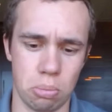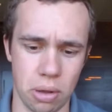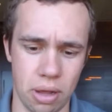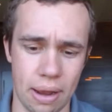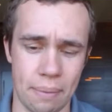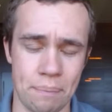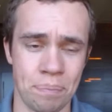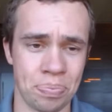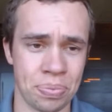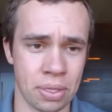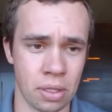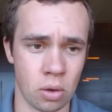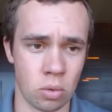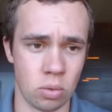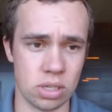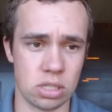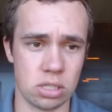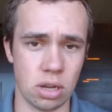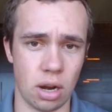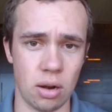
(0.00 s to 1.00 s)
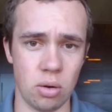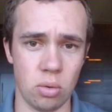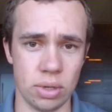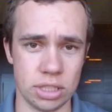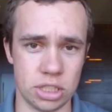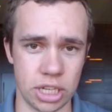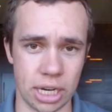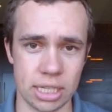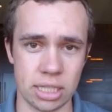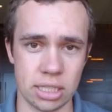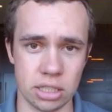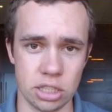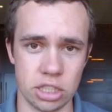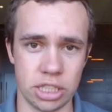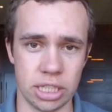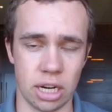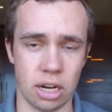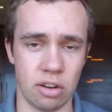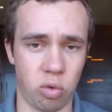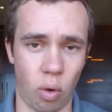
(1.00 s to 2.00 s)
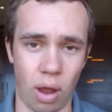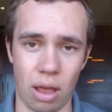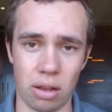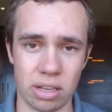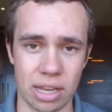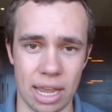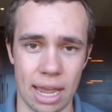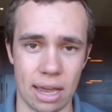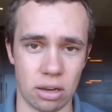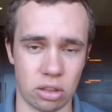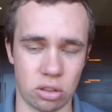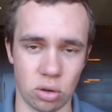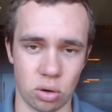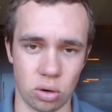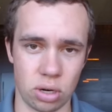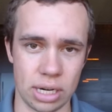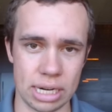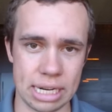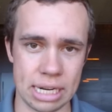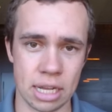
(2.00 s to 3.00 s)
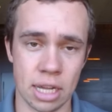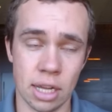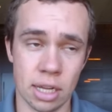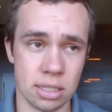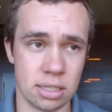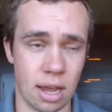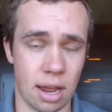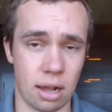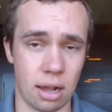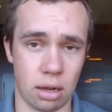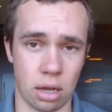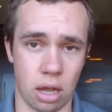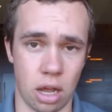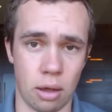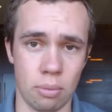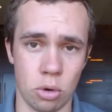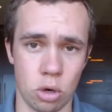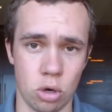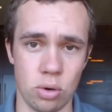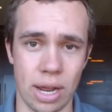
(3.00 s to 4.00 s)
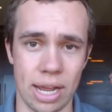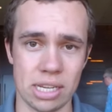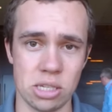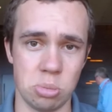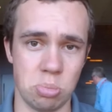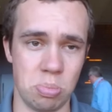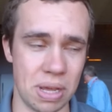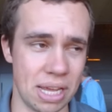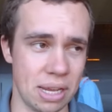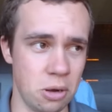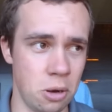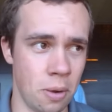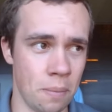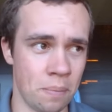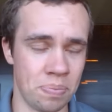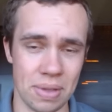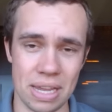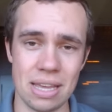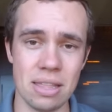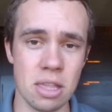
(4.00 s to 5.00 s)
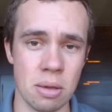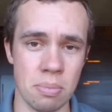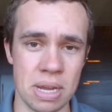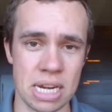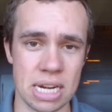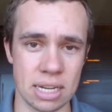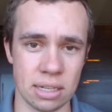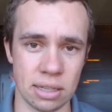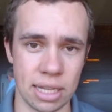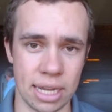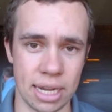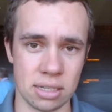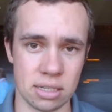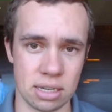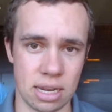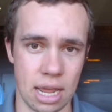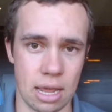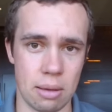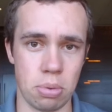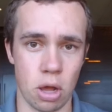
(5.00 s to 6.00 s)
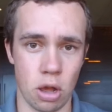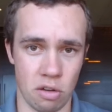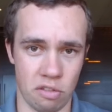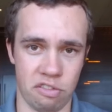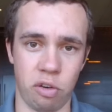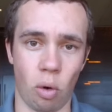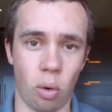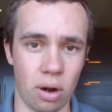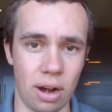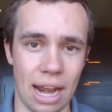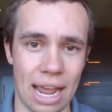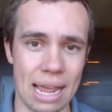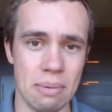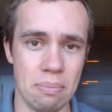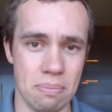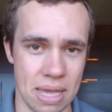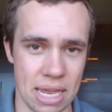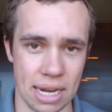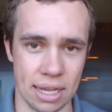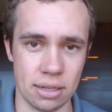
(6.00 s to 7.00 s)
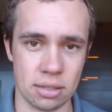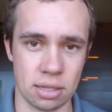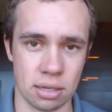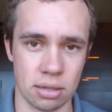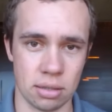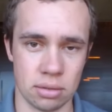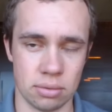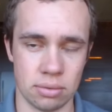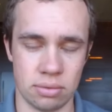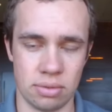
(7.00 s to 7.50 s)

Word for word: But we start with Jason Scheer of Wildcat Authority dot com, who has been in the media landscape for a minute.